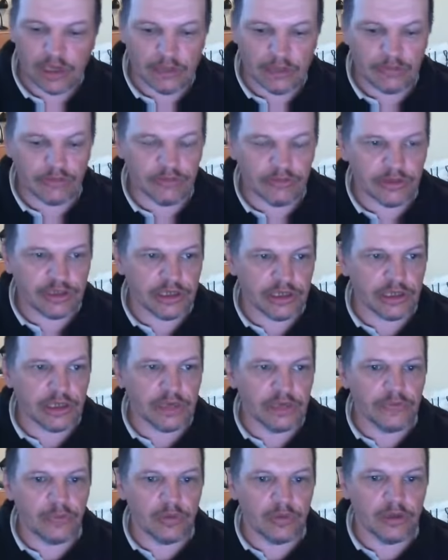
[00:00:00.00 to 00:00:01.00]
come across any
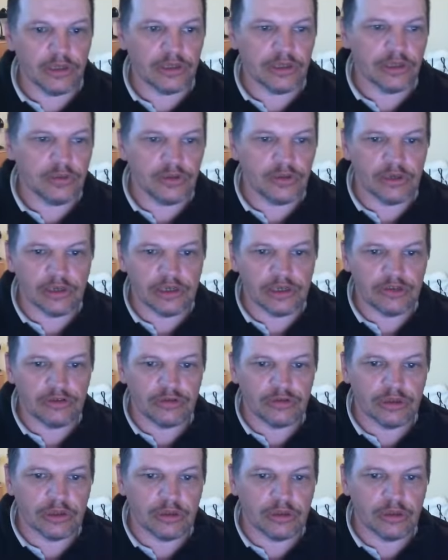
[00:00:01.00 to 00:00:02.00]
other ways you can
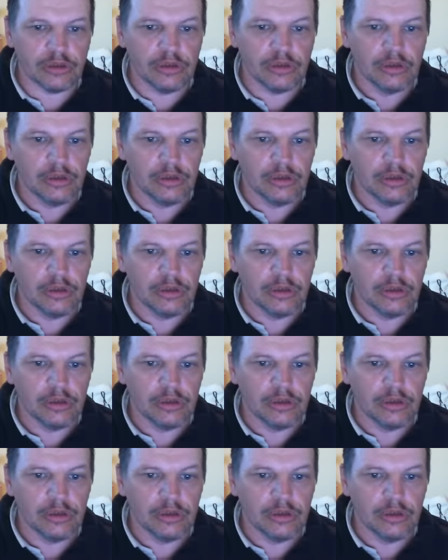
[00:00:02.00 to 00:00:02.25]
actually